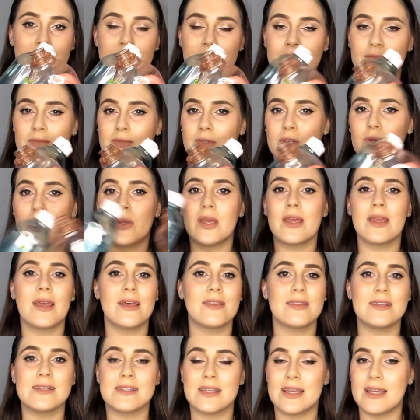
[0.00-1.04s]
you can get
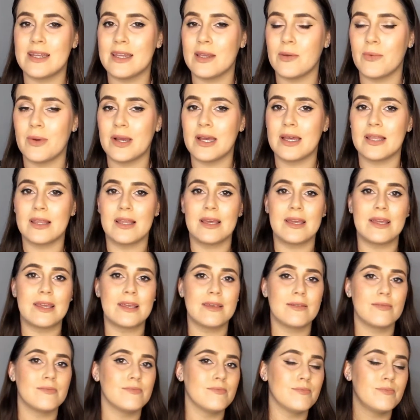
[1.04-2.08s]
these anywhere, like
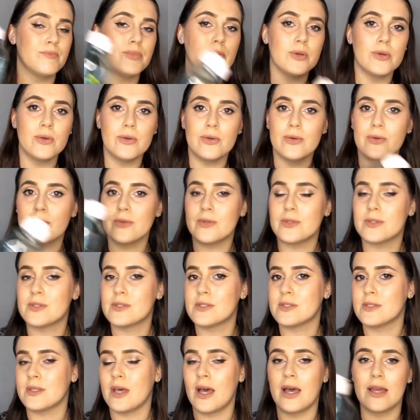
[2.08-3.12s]

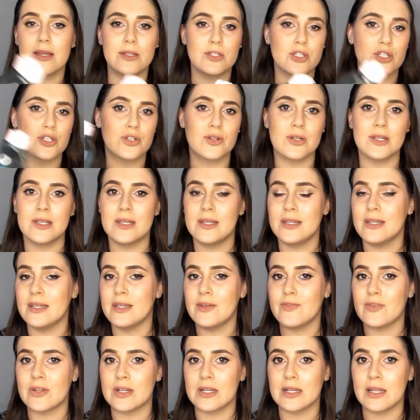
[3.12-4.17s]
Boots, High Street,
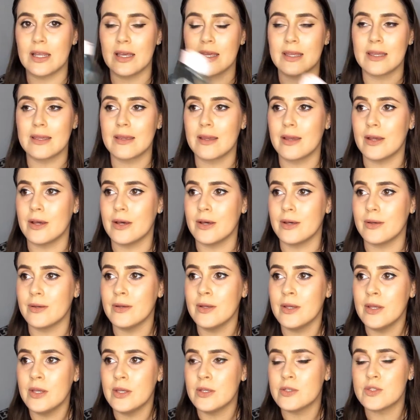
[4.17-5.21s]
even like
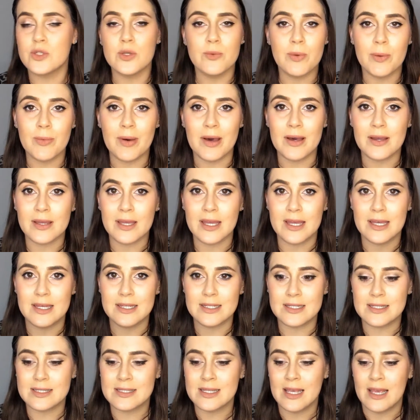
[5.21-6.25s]

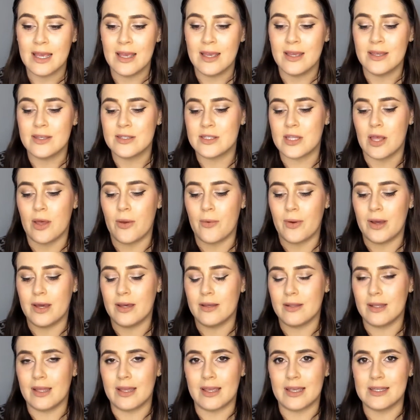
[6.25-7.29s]
supermarkets. So
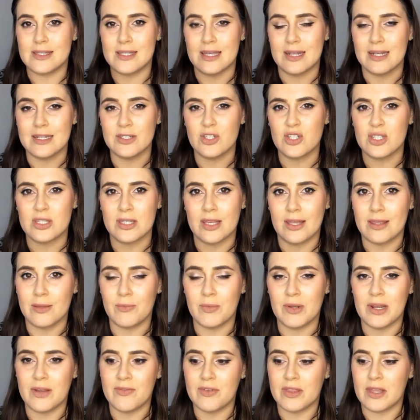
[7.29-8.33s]
like I said, I just get them
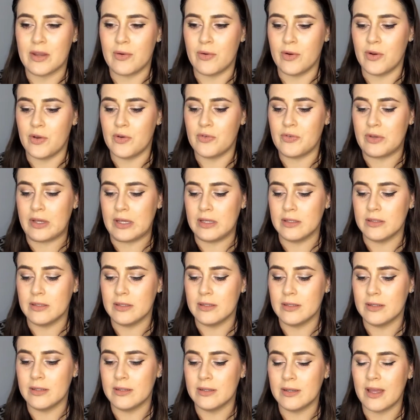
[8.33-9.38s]
whenever they're on offer.
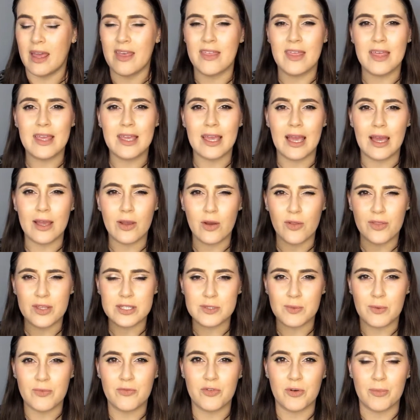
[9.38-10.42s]
I think I got
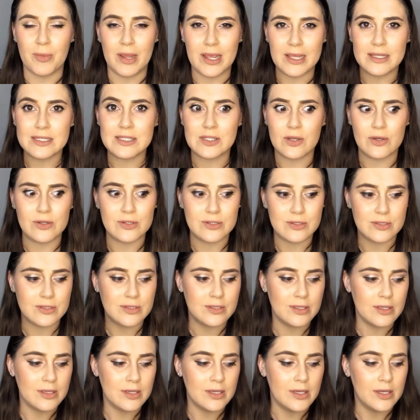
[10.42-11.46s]
this one from ASOS,
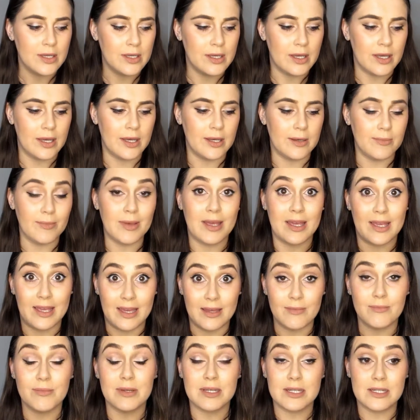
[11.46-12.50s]

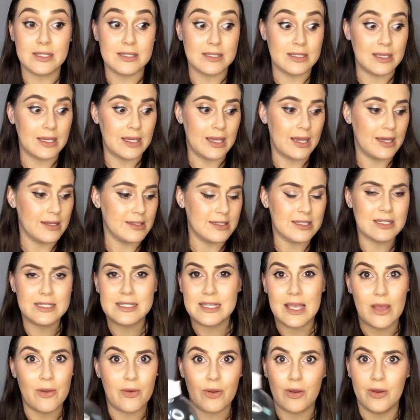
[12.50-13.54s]
again because I had a
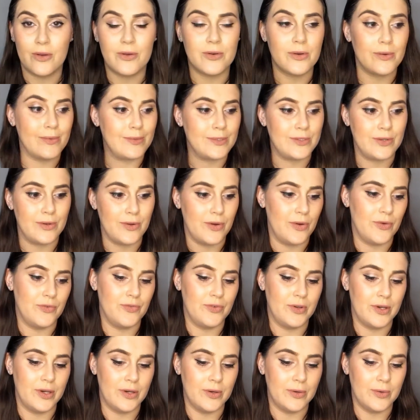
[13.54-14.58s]
discount code, or it was on
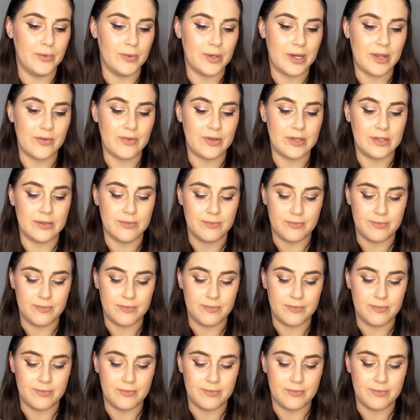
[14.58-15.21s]
offer or whatever.